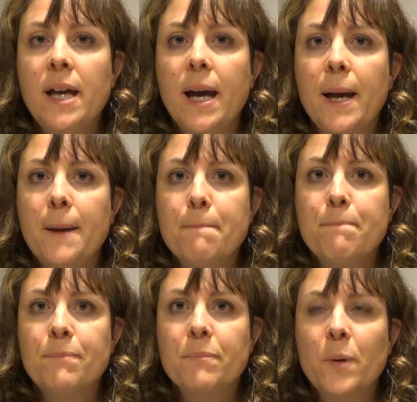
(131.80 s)

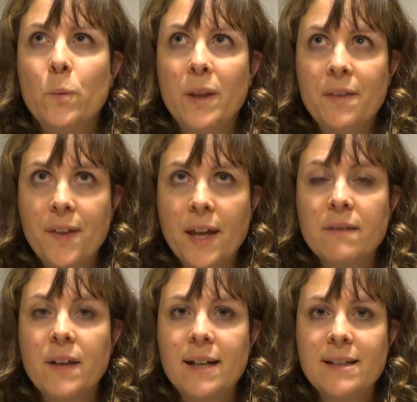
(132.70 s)
But one
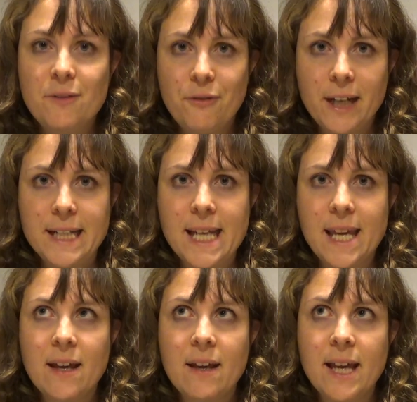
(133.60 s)
thing that I did find
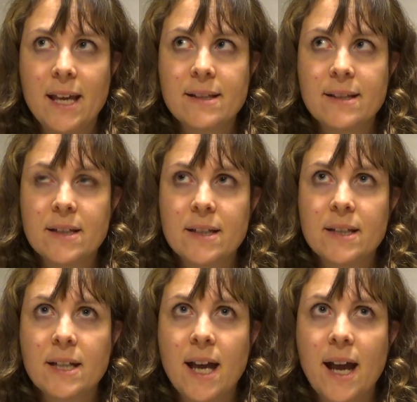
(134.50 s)
here is
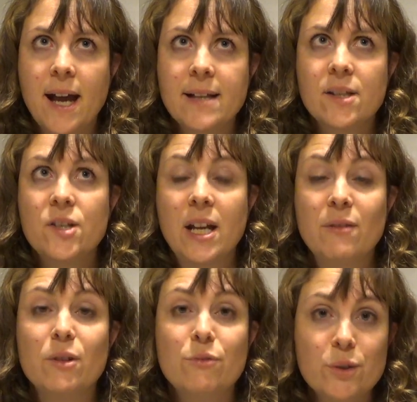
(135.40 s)
that, as a
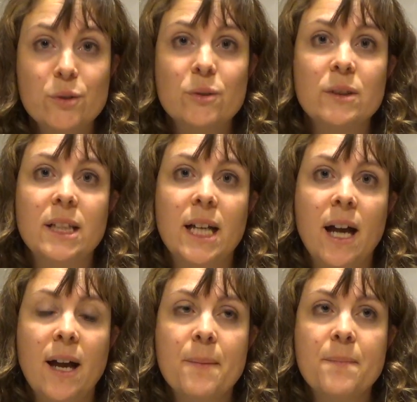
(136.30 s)
general rule,
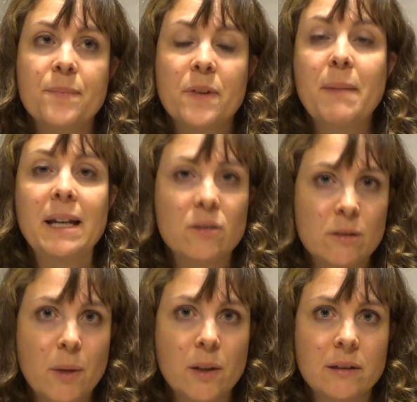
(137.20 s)
the
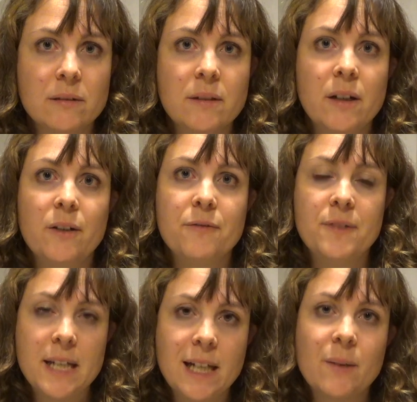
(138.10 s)
medical model of
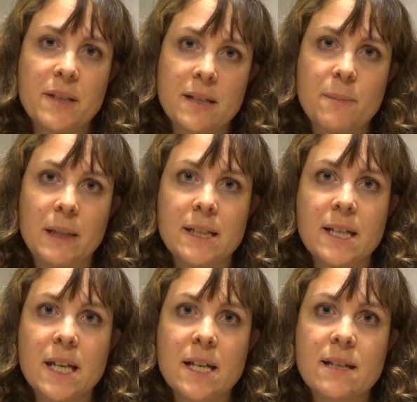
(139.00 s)
dealing with
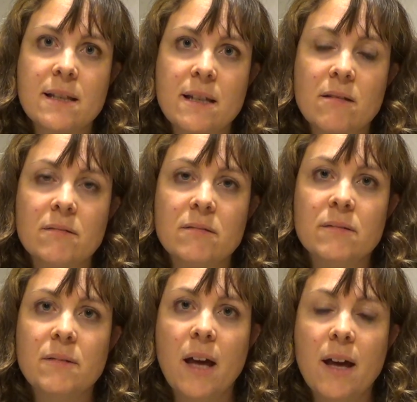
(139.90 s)
disability is
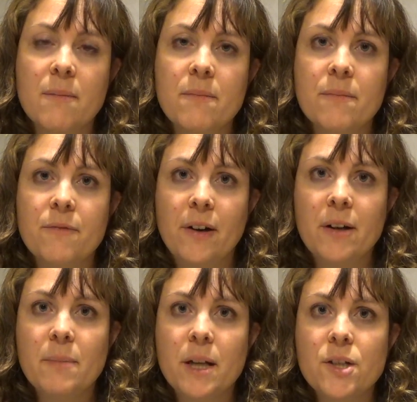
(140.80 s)
still
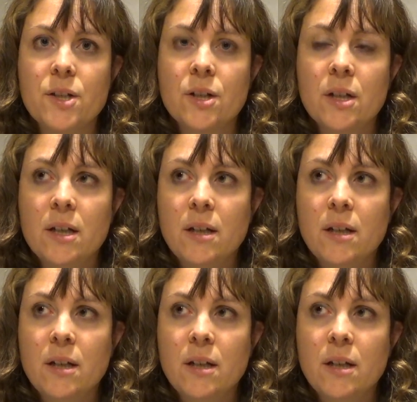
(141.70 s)
very much